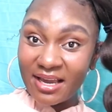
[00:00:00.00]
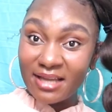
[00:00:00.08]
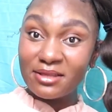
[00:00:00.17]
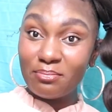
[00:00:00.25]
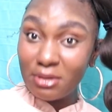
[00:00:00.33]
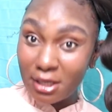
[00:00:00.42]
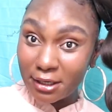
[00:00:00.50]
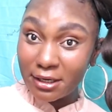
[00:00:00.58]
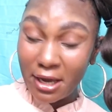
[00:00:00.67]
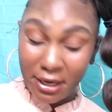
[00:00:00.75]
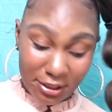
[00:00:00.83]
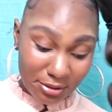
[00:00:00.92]
I got the
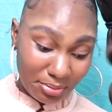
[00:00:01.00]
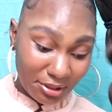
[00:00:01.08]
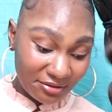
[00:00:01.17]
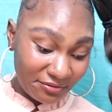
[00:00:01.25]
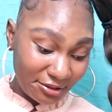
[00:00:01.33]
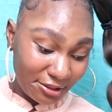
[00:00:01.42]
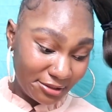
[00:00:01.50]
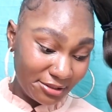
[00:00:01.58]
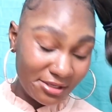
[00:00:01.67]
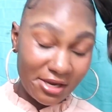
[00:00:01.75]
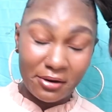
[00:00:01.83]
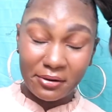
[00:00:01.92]
plug for y'all
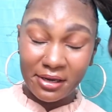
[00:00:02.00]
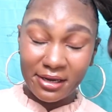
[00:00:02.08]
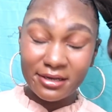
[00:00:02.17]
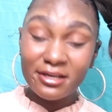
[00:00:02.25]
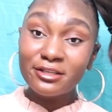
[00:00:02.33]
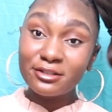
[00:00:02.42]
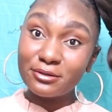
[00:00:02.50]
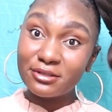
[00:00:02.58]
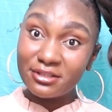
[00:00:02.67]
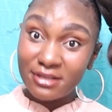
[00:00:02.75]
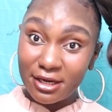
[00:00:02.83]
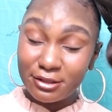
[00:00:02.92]
today, okay? So
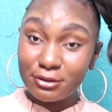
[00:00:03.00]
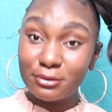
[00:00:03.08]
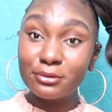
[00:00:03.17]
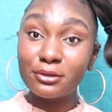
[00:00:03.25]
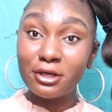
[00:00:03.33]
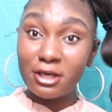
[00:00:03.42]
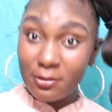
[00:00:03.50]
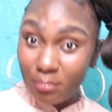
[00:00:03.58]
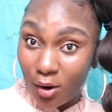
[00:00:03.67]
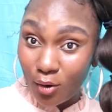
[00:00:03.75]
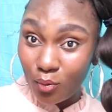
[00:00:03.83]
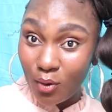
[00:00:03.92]
stay tuned,
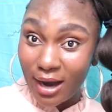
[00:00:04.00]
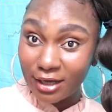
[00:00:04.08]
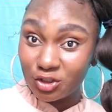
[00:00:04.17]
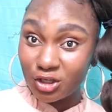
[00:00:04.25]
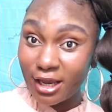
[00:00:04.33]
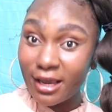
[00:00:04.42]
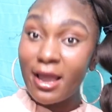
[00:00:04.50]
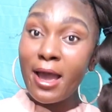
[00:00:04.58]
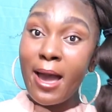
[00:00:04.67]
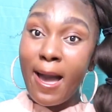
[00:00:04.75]
keep on watching.